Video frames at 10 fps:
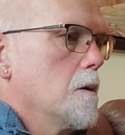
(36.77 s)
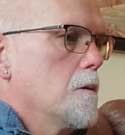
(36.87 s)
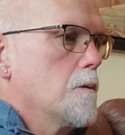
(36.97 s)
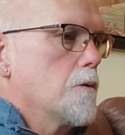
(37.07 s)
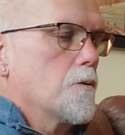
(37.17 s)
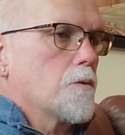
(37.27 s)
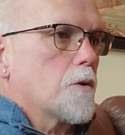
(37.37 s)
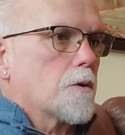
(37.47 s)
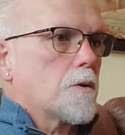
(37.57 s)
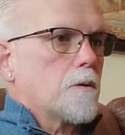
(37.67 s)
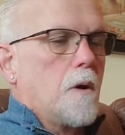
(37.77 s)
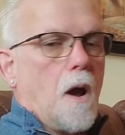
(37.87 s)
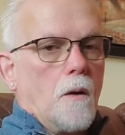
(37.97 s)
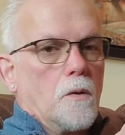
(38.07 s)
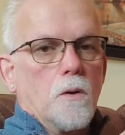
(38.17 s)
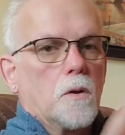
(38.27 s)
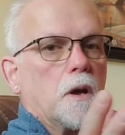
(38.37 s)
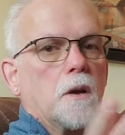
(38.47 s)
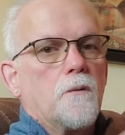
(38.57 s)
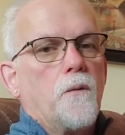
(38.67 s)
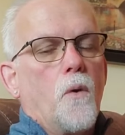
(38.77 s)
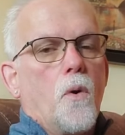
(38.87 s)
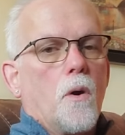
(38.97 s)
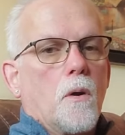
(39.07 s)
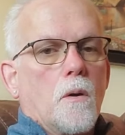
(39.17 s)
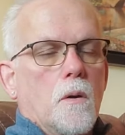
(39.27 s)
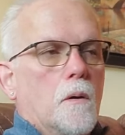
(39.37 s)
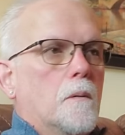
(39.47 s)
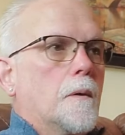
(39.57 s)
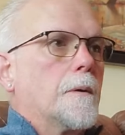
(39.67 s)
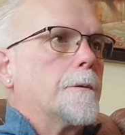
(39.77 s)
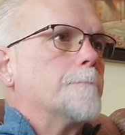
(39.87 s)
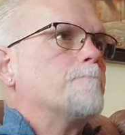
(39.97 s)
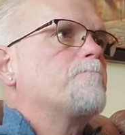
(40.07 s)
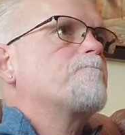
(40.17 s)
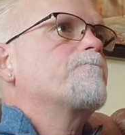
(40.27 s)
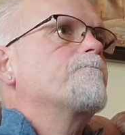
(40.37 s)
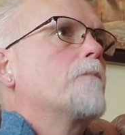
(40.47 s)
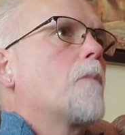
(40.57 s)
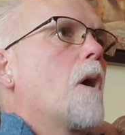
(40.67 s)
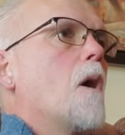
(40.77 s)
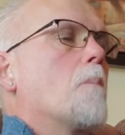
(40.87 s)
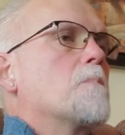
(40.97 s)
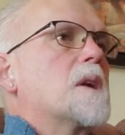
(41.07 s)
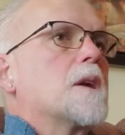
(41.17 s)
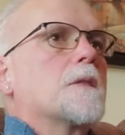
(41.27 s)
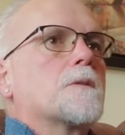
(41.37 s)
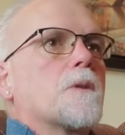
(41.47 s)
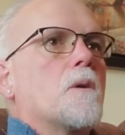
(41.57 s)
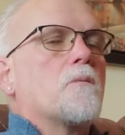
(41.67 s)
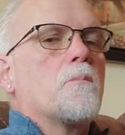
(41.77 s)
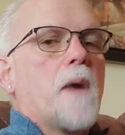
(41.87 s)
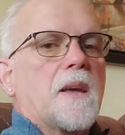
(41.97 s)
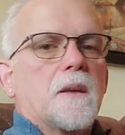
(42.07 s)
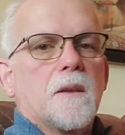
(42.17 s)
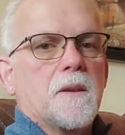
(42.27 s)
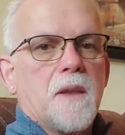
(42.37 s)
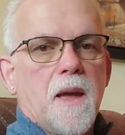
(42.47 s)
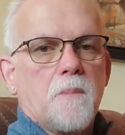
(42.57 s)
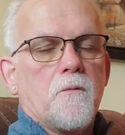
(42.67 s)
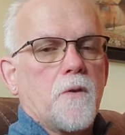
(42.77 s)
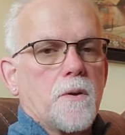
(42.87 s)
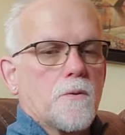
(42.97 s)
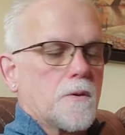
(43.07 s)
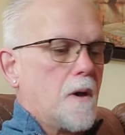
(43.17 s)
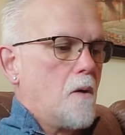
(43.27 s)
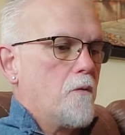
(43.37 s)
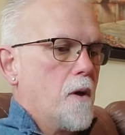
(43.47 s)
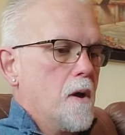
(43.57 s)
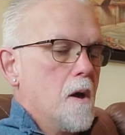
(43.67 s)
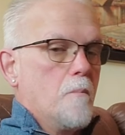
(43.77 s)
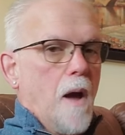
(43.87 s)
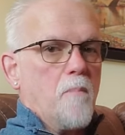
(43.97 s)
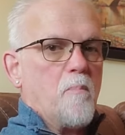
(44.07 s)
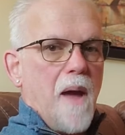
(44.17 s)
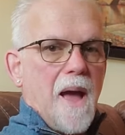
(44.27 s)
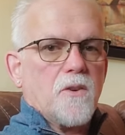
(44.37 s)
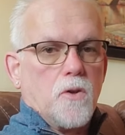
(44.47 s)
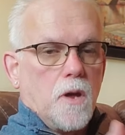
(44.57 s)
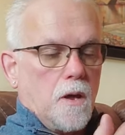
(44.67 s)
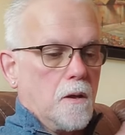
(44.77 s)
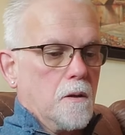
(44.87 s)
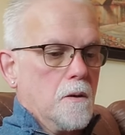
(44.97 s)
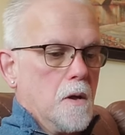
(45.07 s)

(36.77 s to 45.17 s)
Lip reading: you just are looking for a means of making a name for yourself by bashing